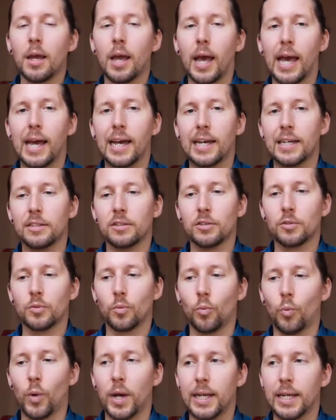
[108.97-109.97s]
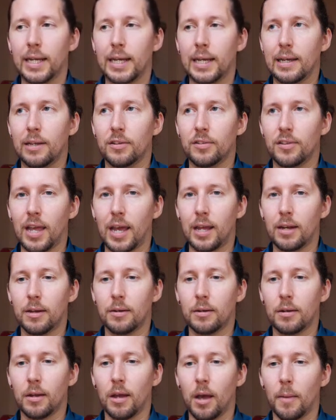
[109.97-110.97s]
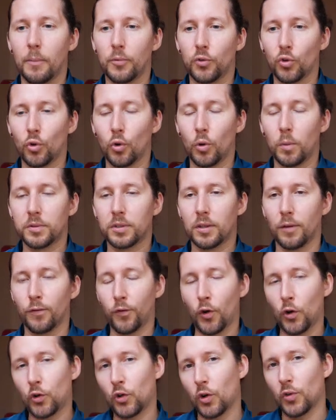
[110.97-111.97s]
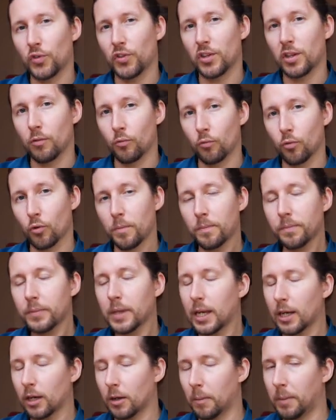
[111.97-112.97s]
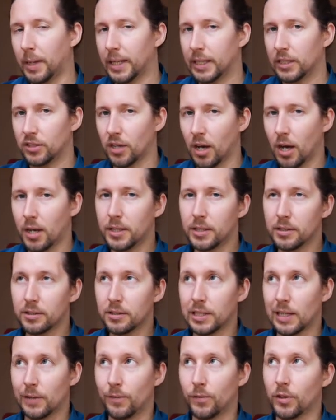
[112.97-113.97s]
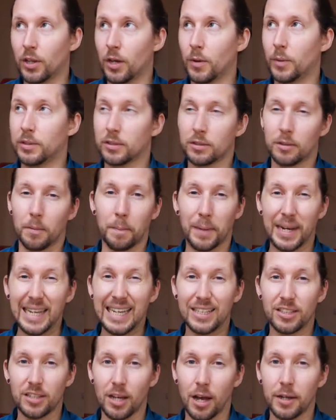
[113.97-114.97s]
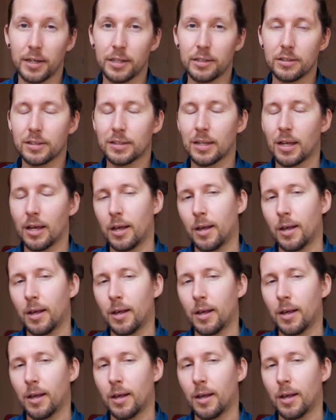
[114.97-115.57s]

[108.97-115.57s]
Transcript: and when it is then absorbed, the photons in the room in complete darkness, even though it's complete darkness.